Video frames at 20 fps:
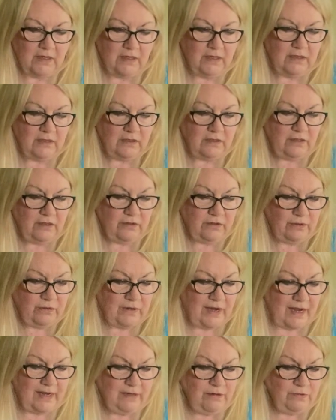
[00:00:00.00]
so
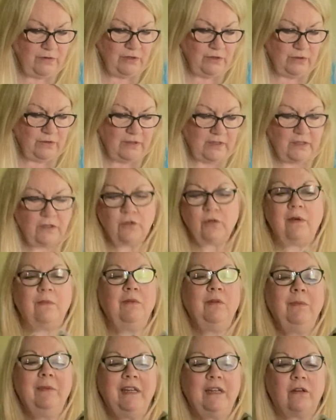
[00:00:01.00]
I don't know who this
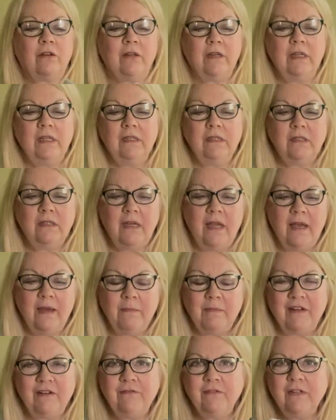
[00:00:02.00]
troublemaker is yet,
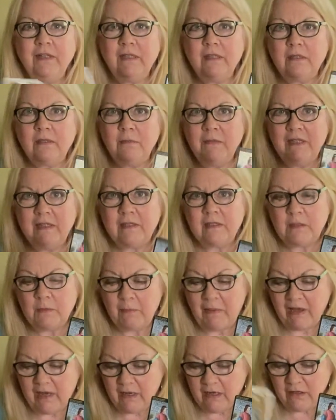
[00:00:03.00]
but I feel like somebody's
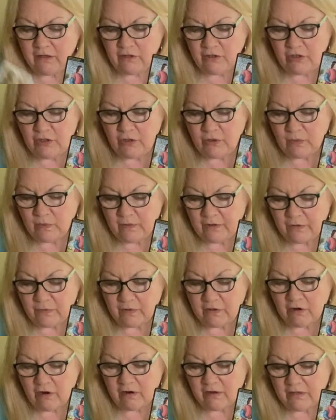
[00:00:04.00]
spying on you with
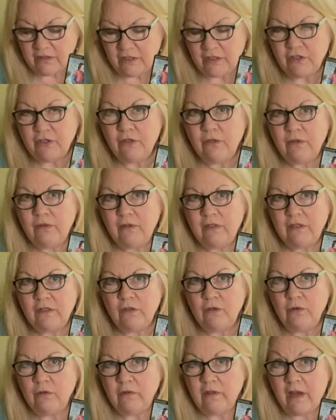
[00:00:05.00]
regards to this
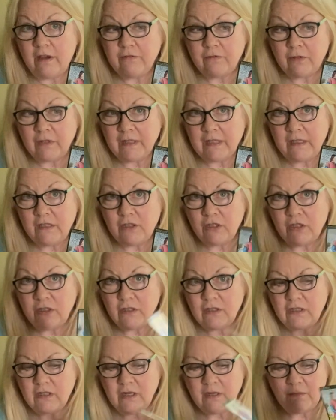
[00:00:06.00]
new love
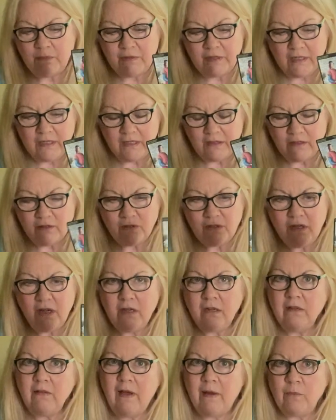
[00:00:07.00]
relationship. There's
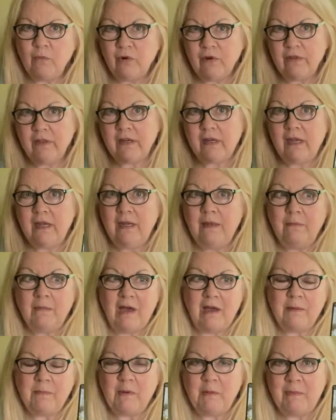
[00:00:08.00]
not a lot more that came
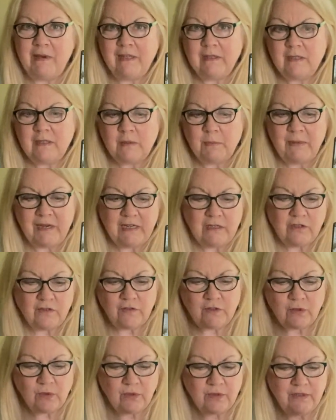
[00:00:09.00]
up about this Page of
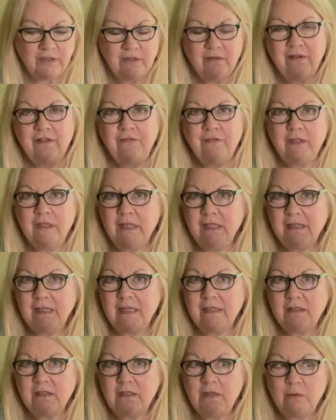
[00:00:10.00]
Swords, so I feel like
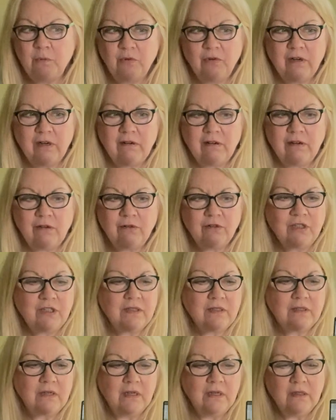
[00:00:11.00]
that's temporary or
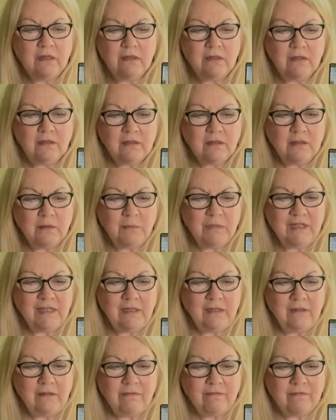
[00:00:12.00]
just
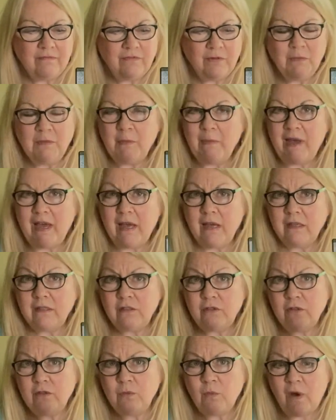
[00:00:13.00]
somebody from the
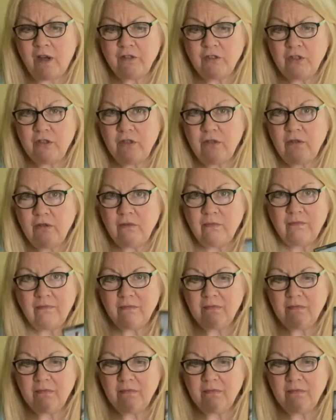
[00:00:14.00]
past who's watching you,